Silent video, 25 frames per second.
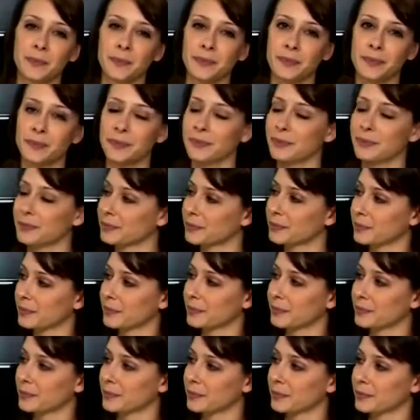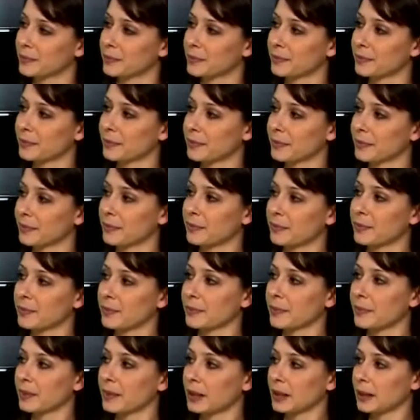
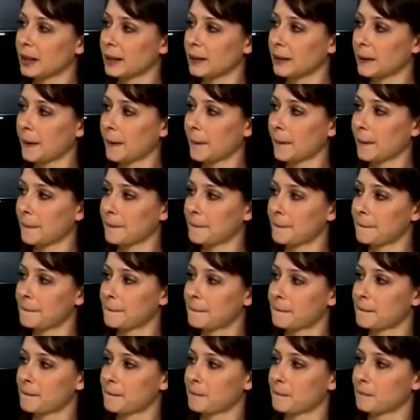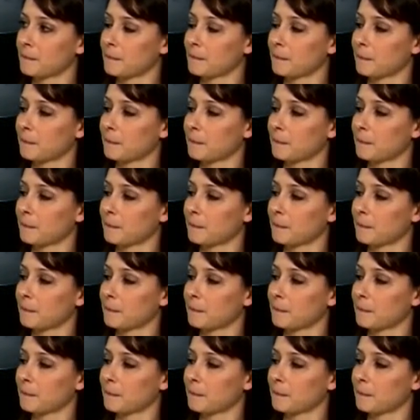No words are spoken by the person on screen.